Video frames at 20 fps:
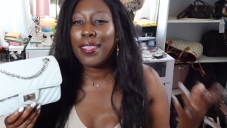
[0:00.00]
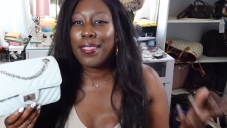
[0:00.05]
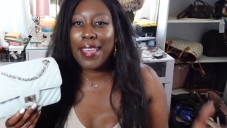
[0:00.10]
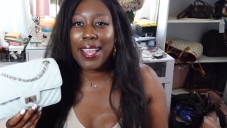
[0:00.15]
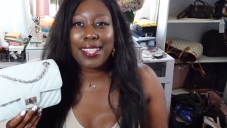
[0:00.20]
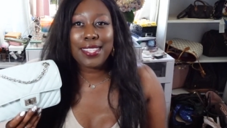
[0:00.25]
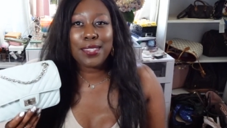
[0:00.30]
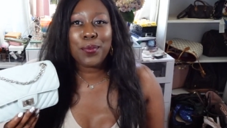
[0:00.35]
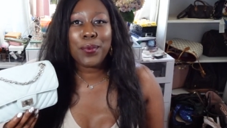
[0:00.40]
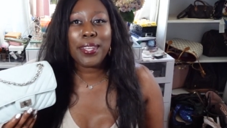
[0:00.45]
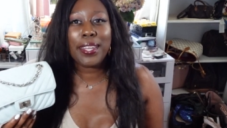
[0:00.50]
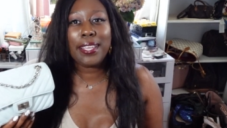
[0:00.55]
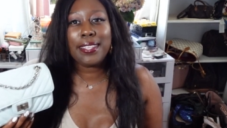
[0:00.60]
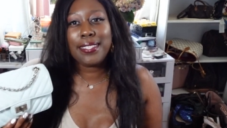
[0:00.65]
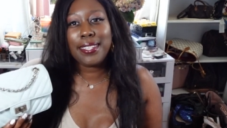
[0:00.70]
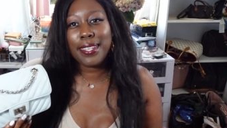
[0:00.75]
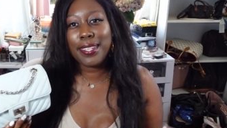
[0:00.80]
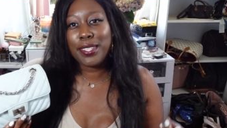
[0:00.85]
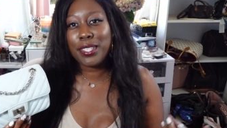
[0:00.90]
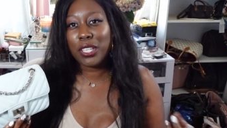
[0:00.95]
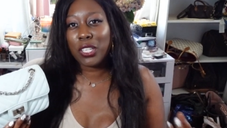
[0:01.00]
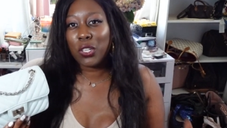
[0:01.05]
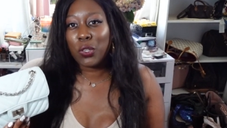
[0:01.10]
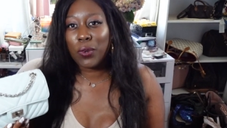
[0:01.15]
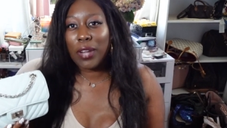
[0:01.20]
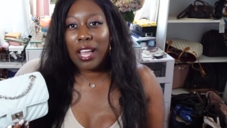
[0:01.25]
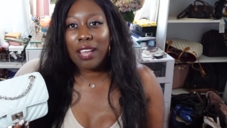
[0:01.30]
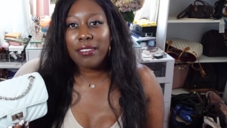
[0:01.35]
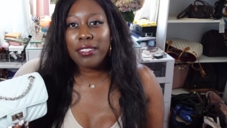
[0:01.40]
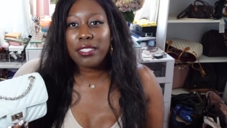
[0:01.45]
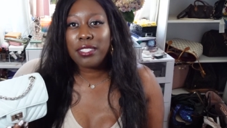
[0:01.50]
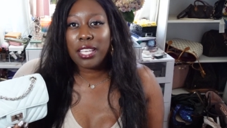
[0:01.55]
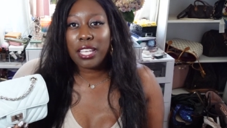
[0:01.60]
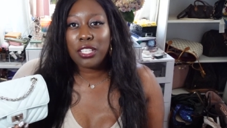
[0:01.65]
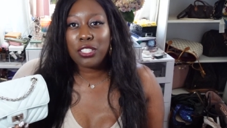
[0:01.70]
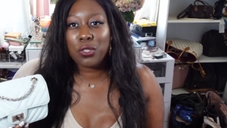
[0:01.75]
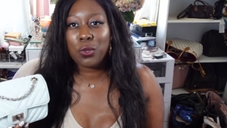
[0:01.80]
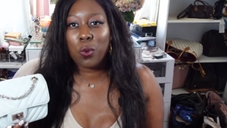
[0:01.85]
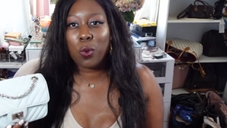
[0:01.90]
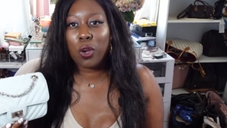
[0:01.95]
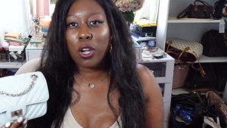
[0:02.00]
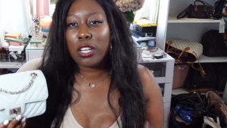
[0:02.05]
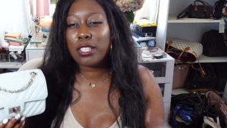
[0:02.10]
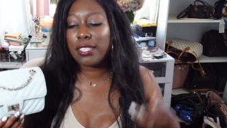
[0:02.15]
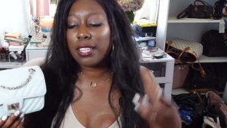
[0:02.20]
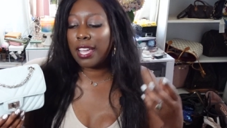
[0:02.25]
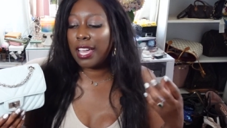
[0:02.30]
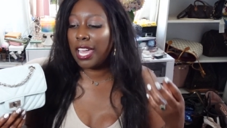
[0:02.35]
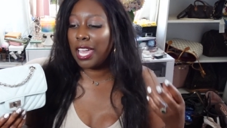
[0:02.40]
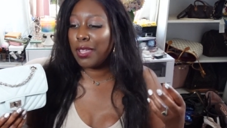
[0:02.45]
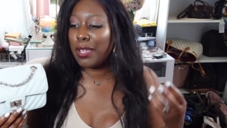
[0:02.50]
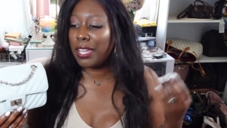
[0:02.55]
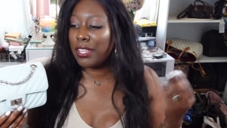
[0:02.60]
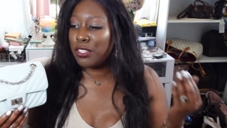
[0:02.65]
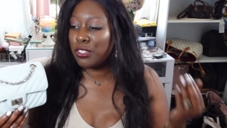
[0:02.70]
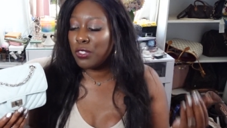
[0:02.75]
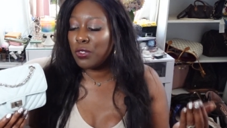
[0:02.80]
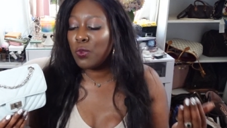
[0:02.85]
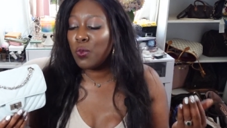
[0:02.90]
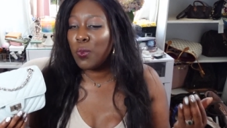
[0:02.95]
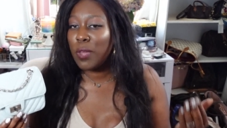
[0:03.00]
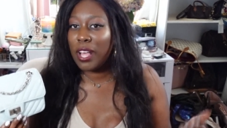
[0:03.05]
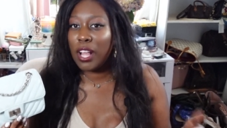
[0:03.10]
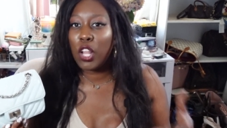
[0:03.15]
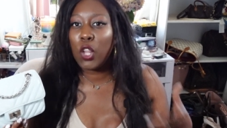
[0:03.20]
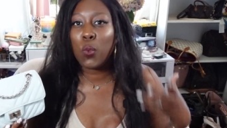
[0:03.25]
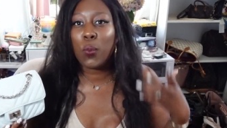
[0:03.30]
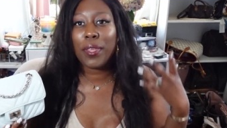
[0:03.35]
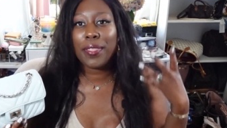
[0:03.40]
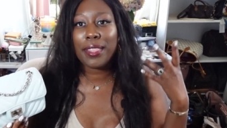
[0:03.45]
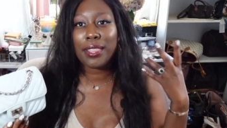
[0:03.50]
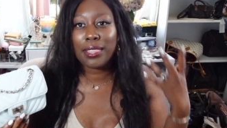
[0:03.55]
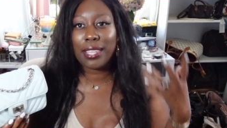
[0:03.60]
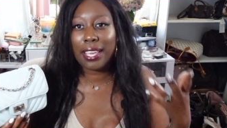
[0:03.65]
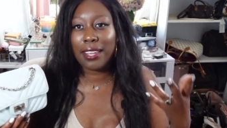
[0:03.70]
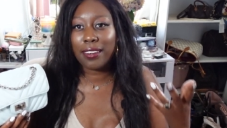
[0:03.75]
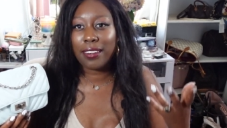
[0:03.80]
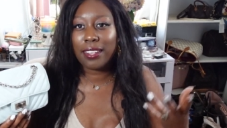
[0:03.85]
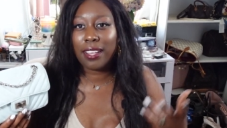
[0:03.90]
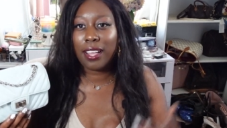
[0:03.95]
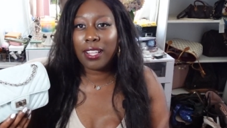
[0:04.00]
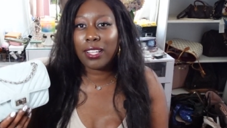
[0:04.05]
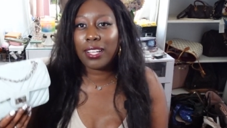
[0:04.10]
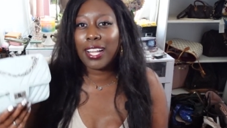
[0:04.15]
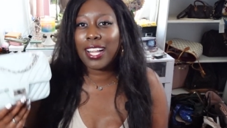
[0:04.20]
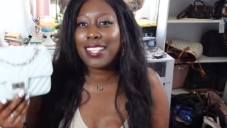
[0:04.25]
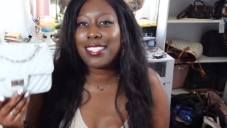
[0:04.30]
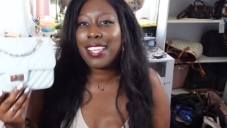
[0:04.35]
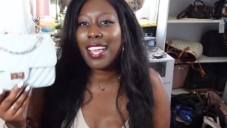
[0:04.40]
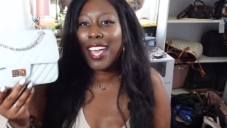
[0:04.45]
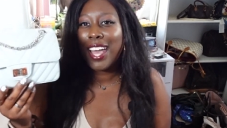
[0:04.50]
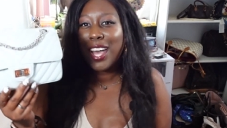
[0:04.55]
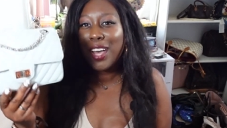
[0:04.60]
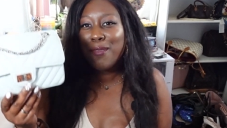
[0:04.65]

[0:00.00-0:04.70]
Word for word: That's what I tend to gravitate towards. I do well with lighter colors.